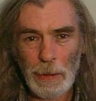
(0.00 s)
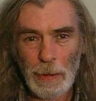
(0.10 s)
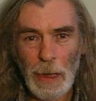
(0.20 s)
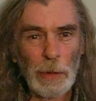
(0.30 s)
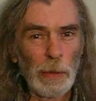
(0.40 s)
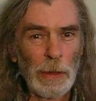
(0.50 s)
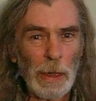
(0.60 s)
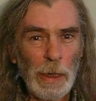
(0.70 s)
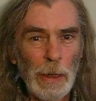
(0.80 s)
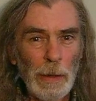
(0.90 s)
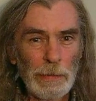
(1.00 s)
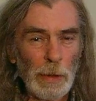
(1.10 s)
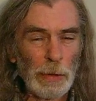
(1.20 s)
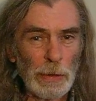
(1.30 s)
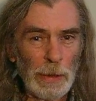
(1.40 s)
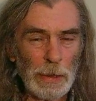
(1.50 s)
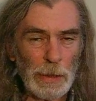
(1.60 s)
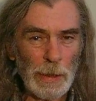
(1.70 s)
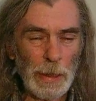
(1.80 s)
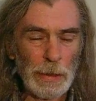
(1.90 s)
And with their false
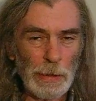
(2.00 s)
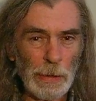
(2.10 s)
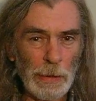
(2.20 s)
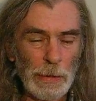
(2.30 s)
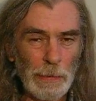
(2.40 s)
legislations,